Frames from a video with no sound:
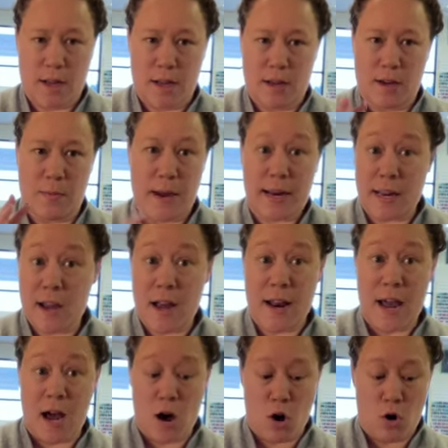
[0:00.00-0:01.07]
Depending on
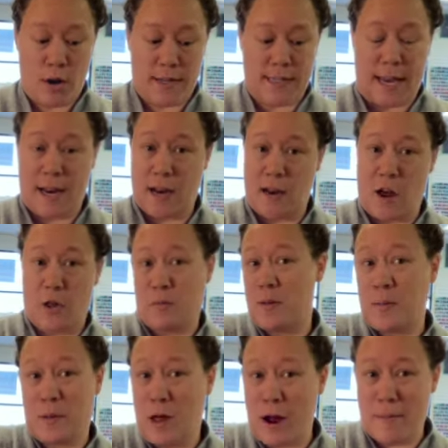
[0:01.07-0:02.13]
how excited other
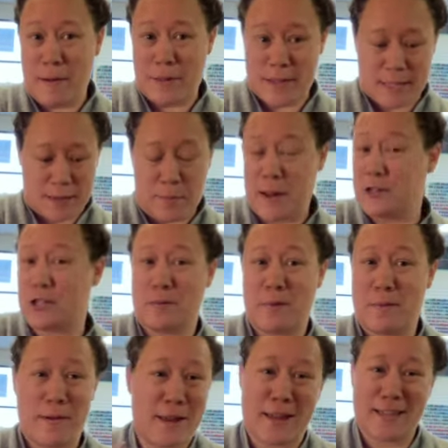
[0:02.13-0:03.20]
people are about this, it might just be
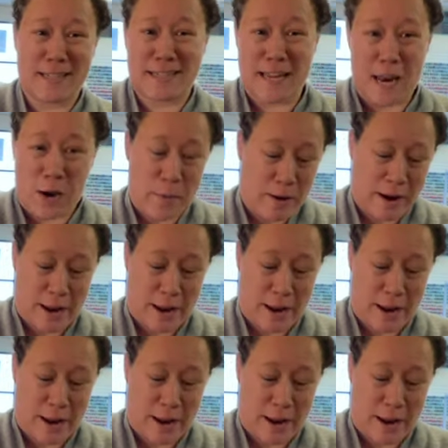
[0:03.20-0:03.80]
me that's excited about it,